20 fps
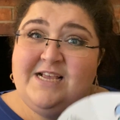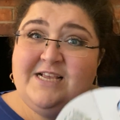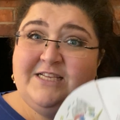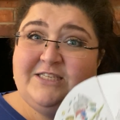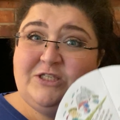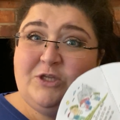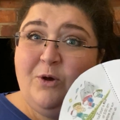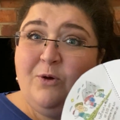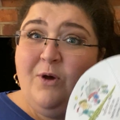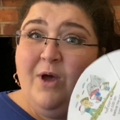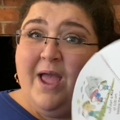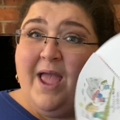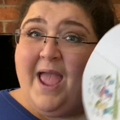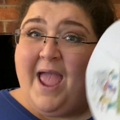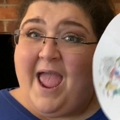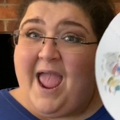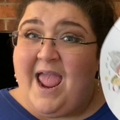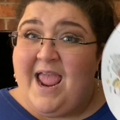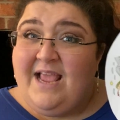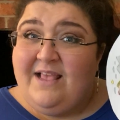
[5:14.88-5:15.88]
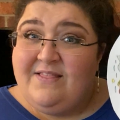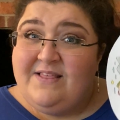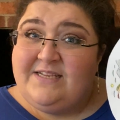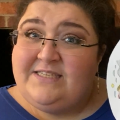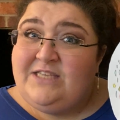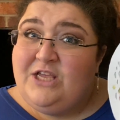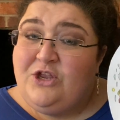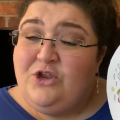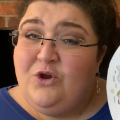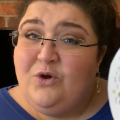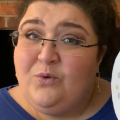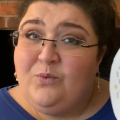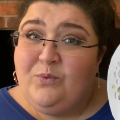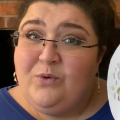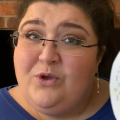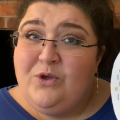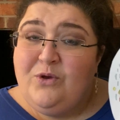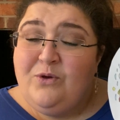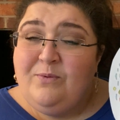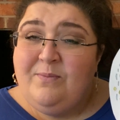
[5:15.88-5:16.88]
So hang this in your
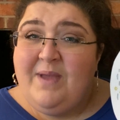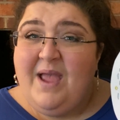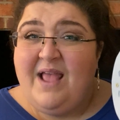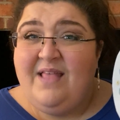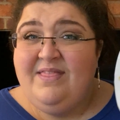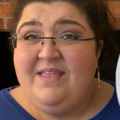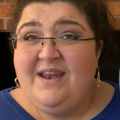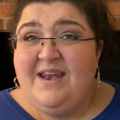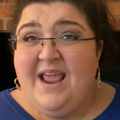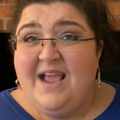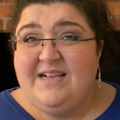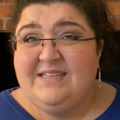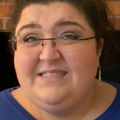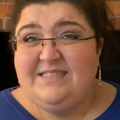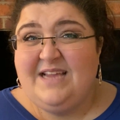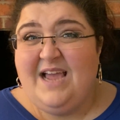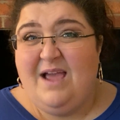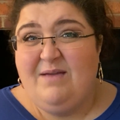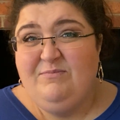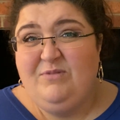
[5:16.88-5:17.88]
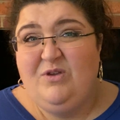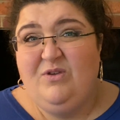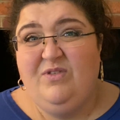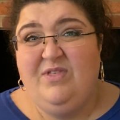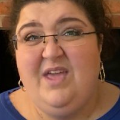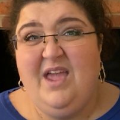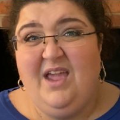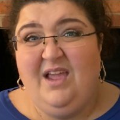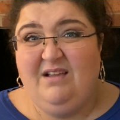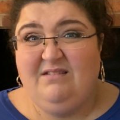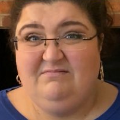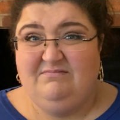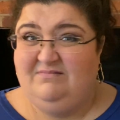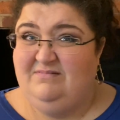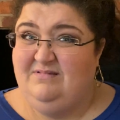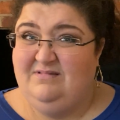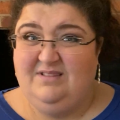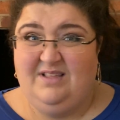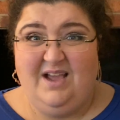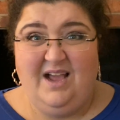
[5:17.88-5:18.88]
room, and the next time you think,
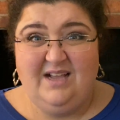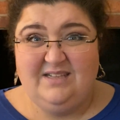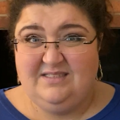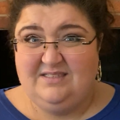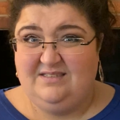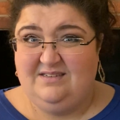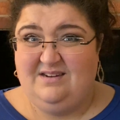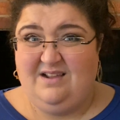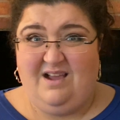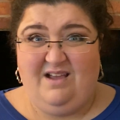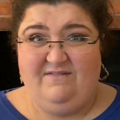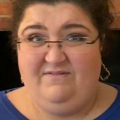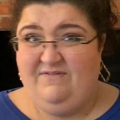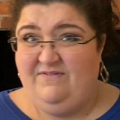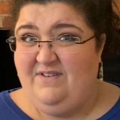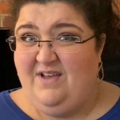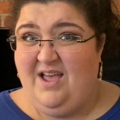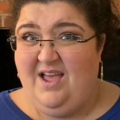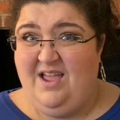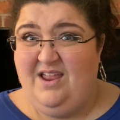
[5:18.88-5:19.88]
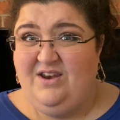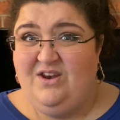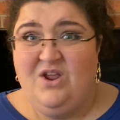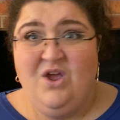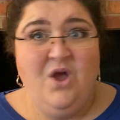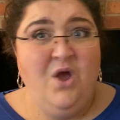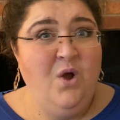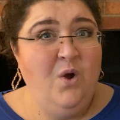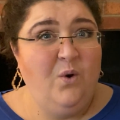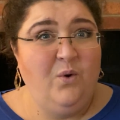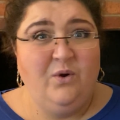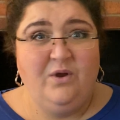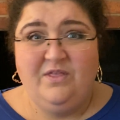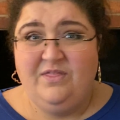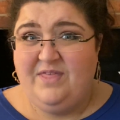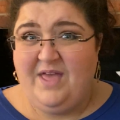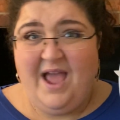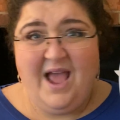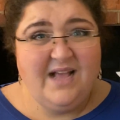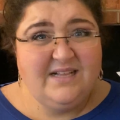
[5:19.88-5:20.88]
that's not fun, or
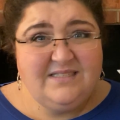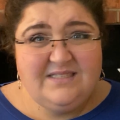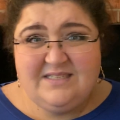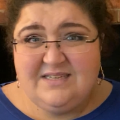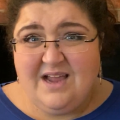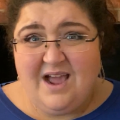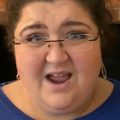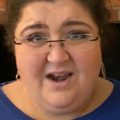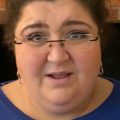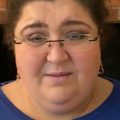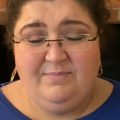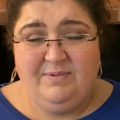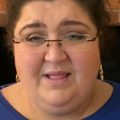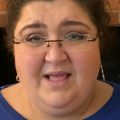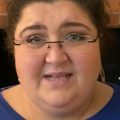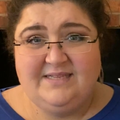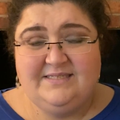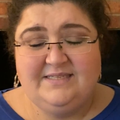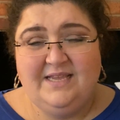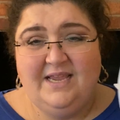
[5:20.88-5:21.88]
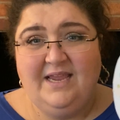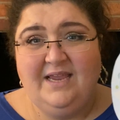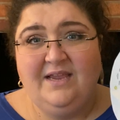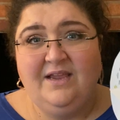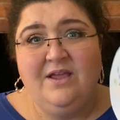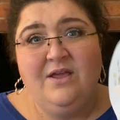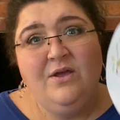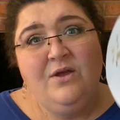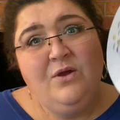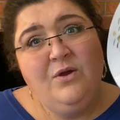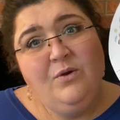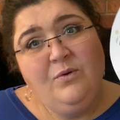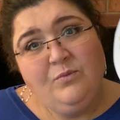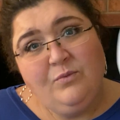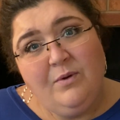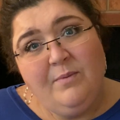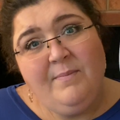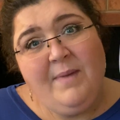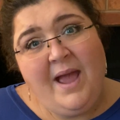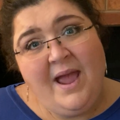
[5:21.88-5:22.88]
that's not a blessing,
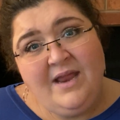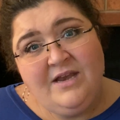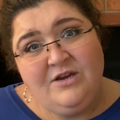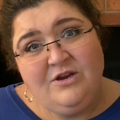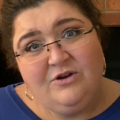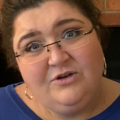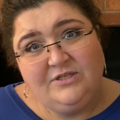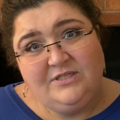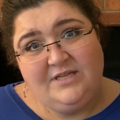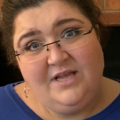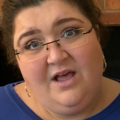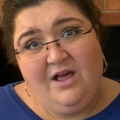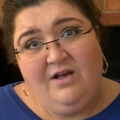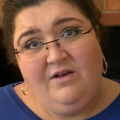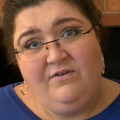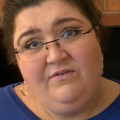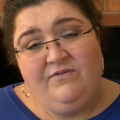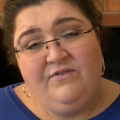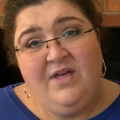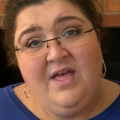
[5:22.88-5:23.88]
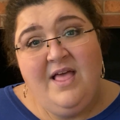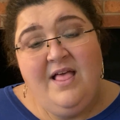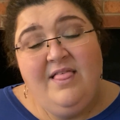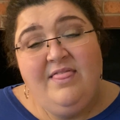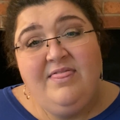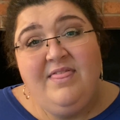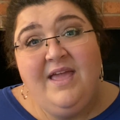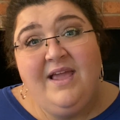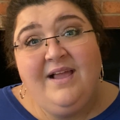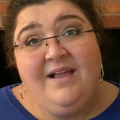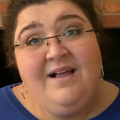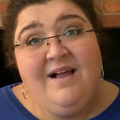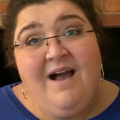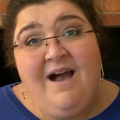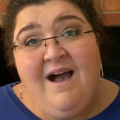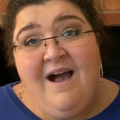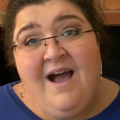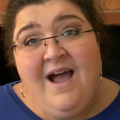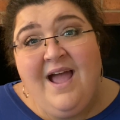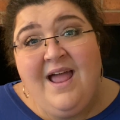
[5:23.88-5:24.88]
remind yourself that
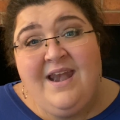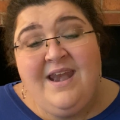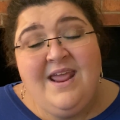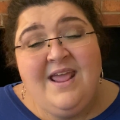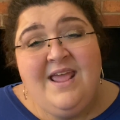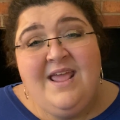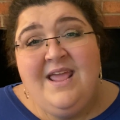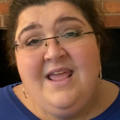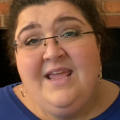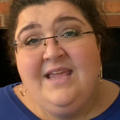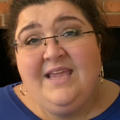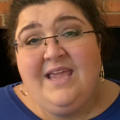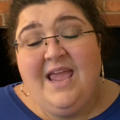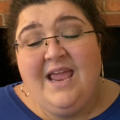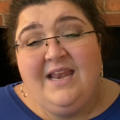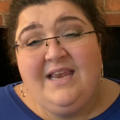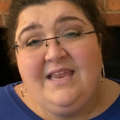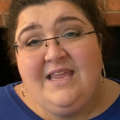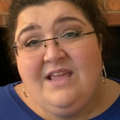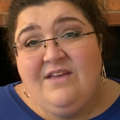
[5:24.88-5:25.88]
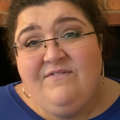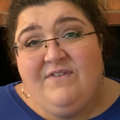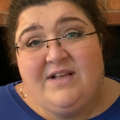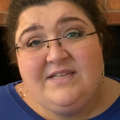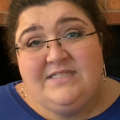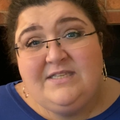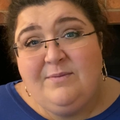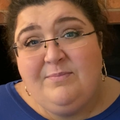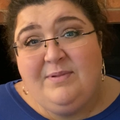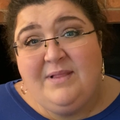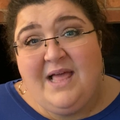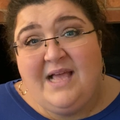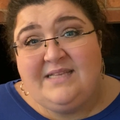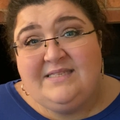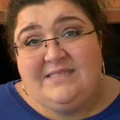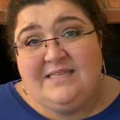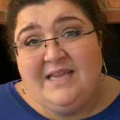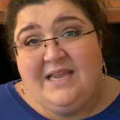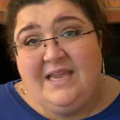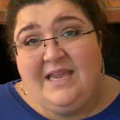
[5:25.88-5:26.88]
God can give us a
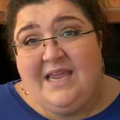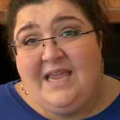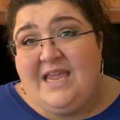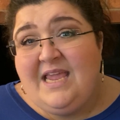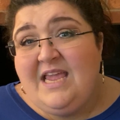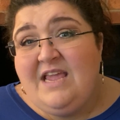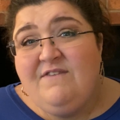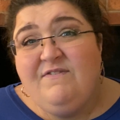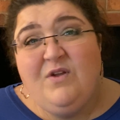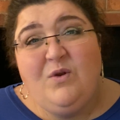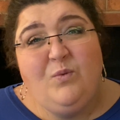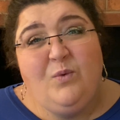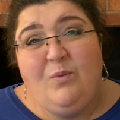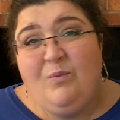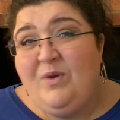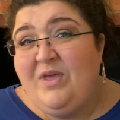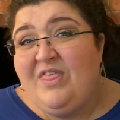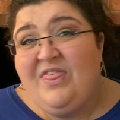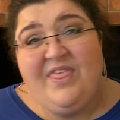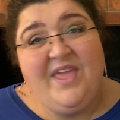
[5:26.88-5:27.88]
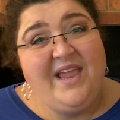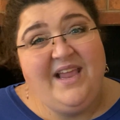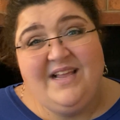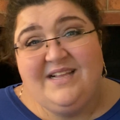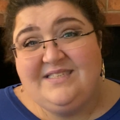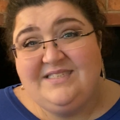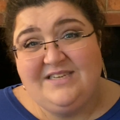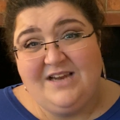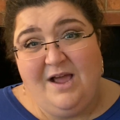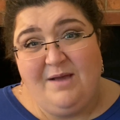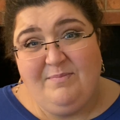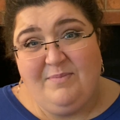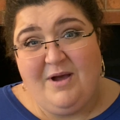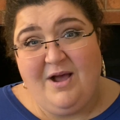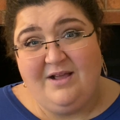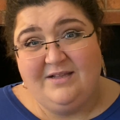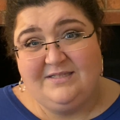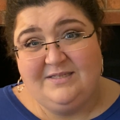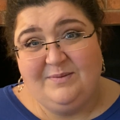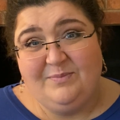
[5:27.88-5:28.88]
blessing even when we think it's not
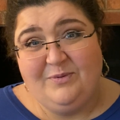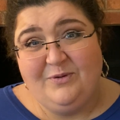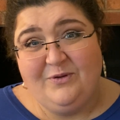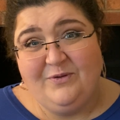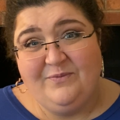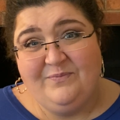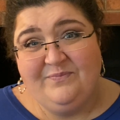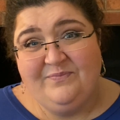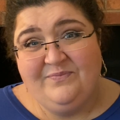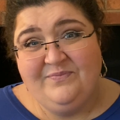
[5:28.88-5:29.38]
possible.